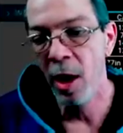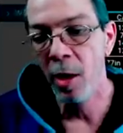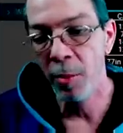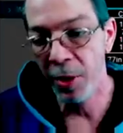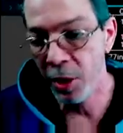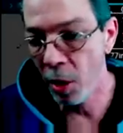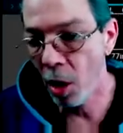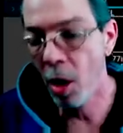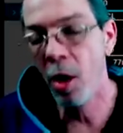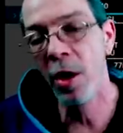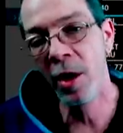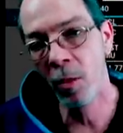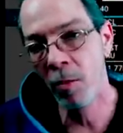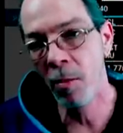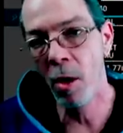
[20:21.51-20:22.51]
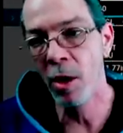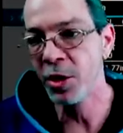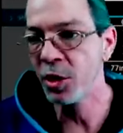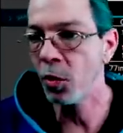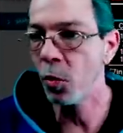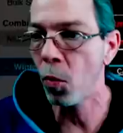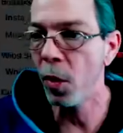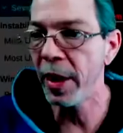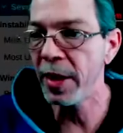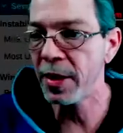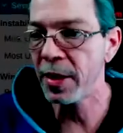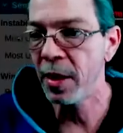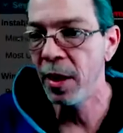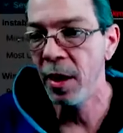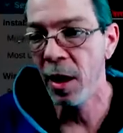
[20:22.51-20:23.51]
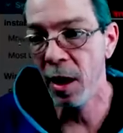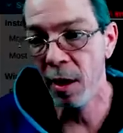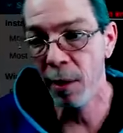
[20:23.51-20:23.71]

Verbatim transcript: but you are in a marginal risk uh,